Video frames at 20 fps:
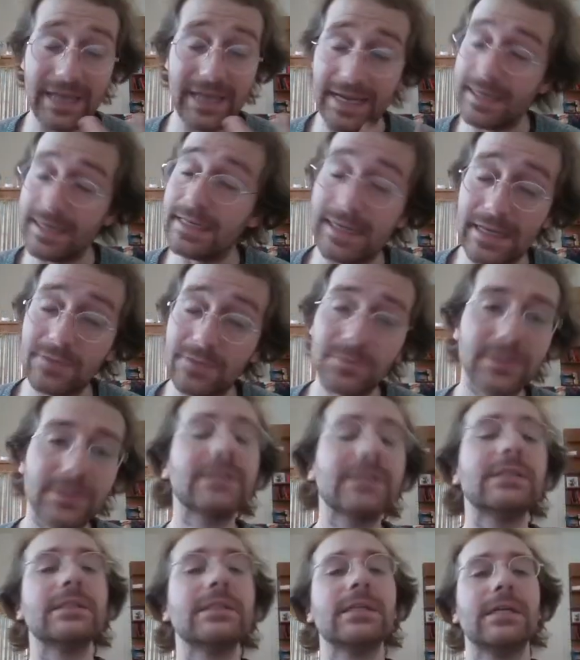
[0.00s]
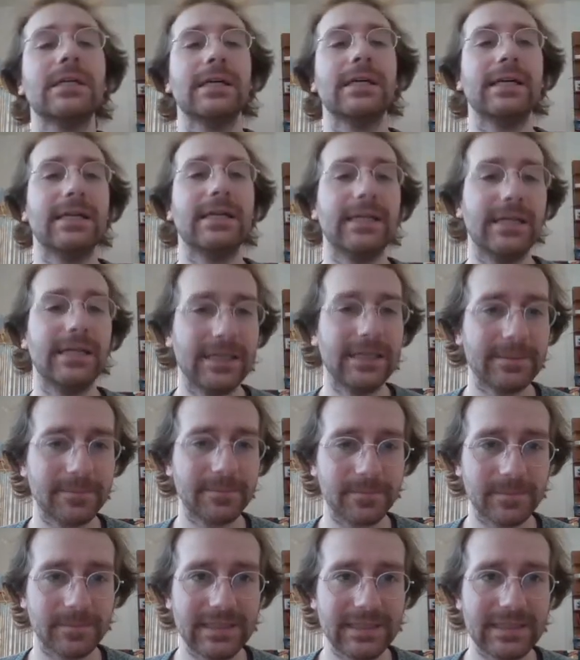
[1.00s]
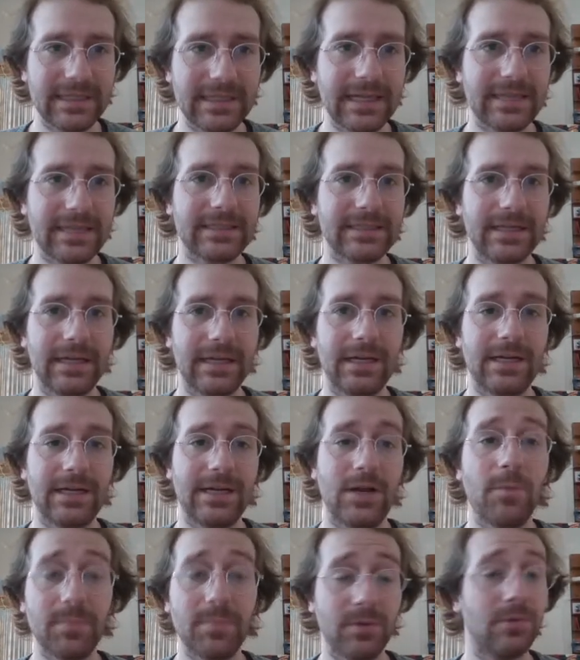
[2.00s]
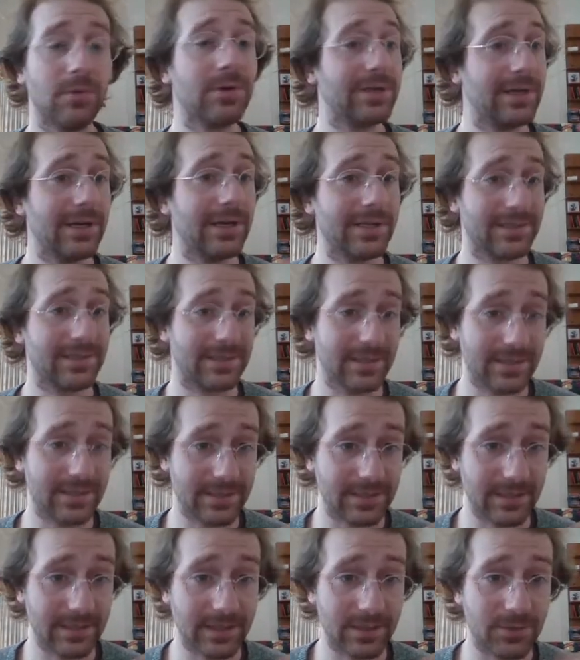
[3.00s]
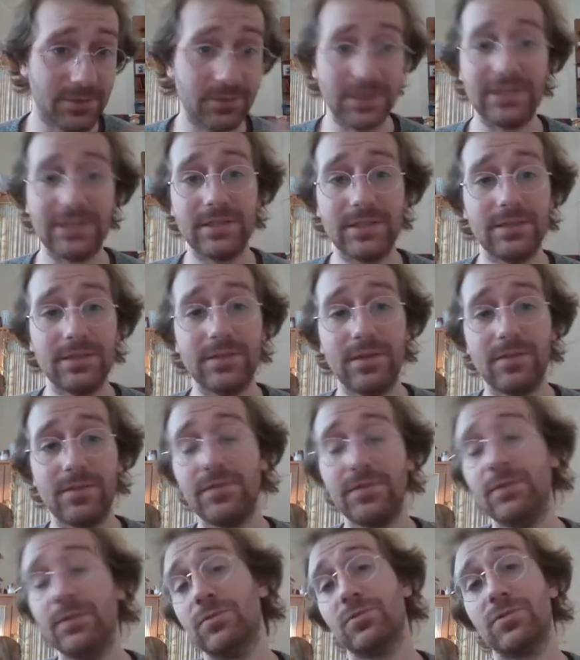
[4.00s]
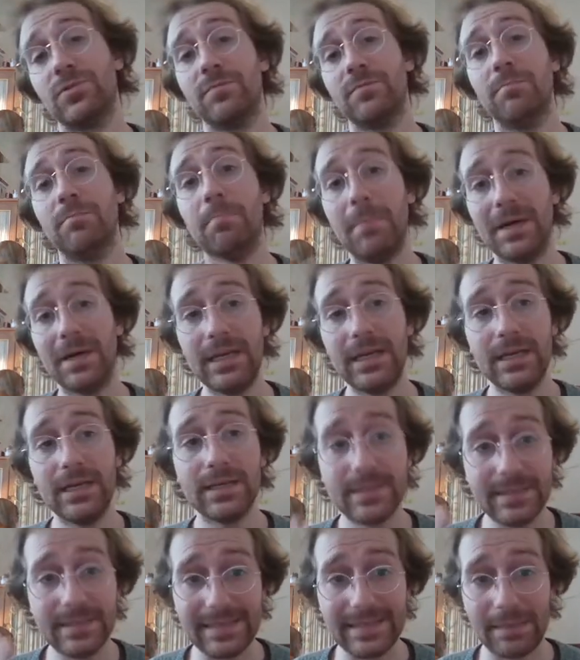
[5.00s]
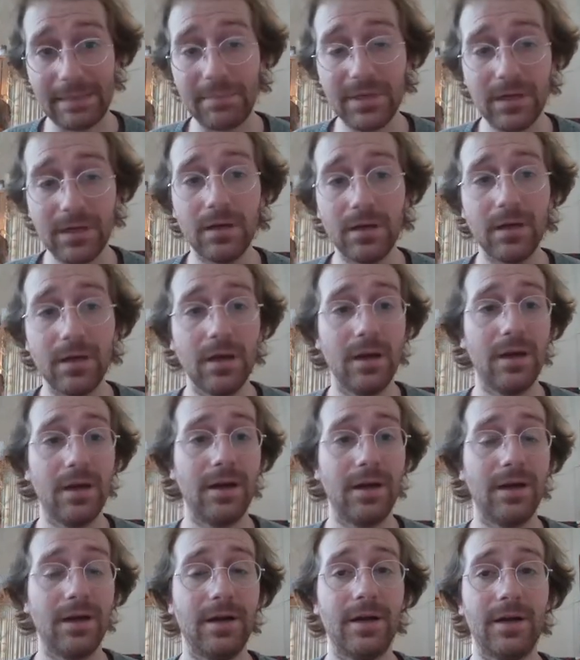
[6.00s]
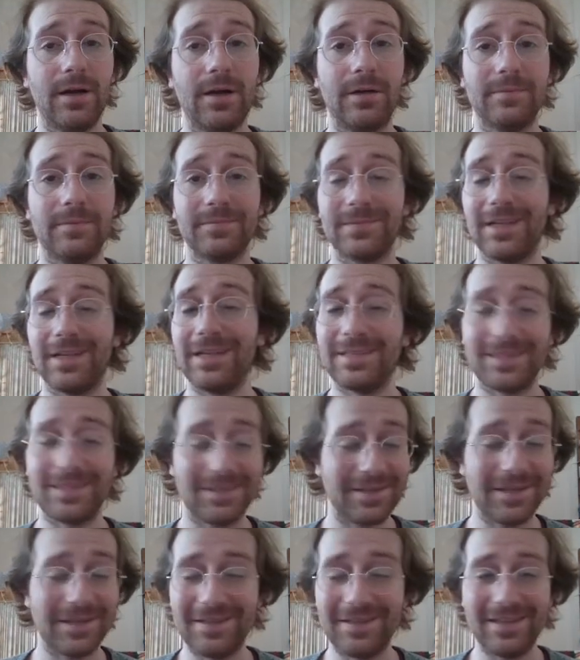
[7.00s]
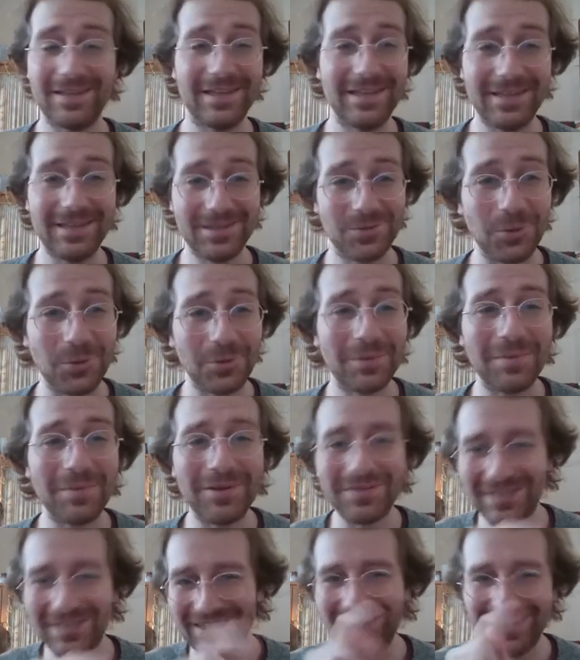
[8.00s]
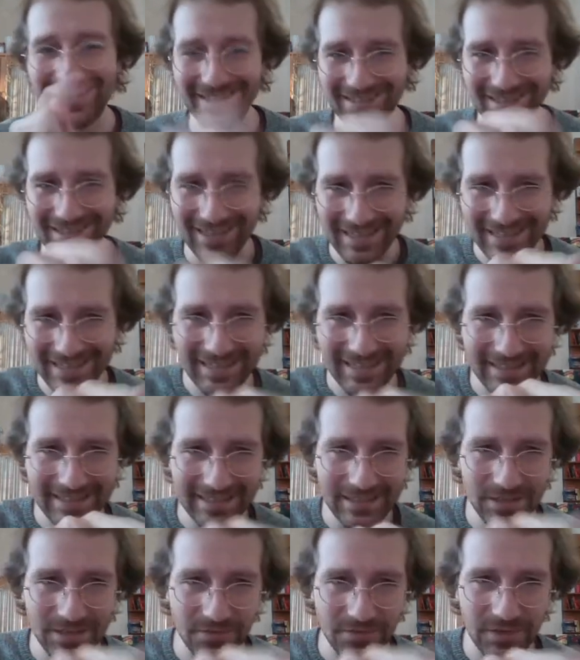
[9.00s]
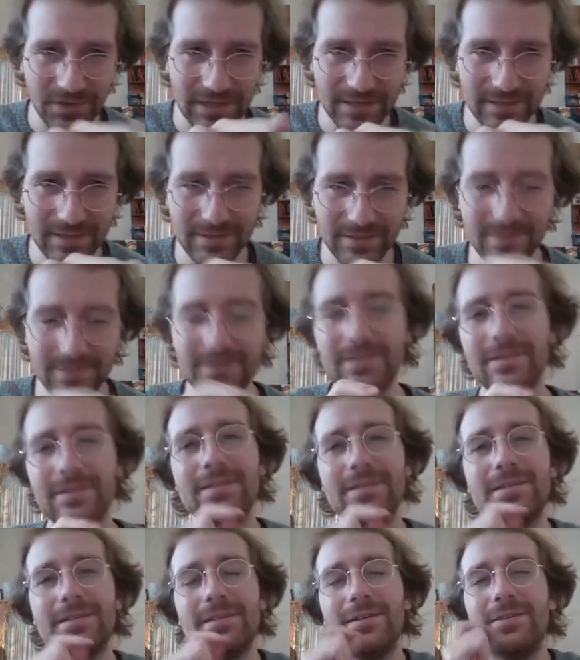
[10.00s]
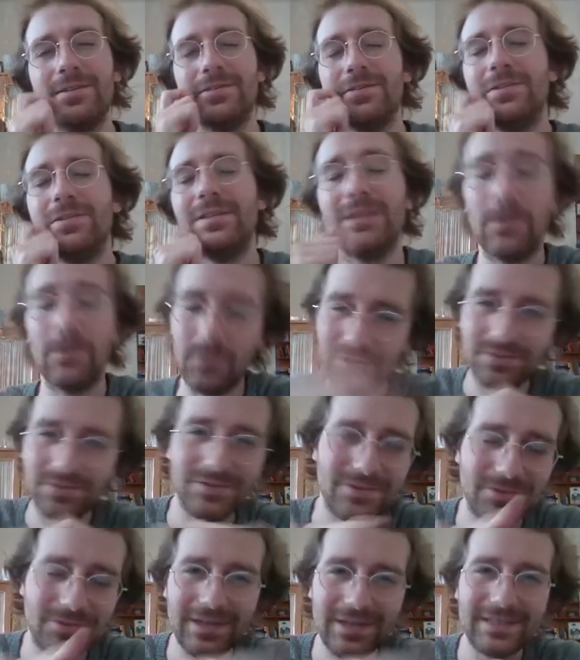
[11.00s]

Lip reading: and a network, that are helping organize this Creating the Future of Money seminar. It is all about exactly this phrase that was on the screen a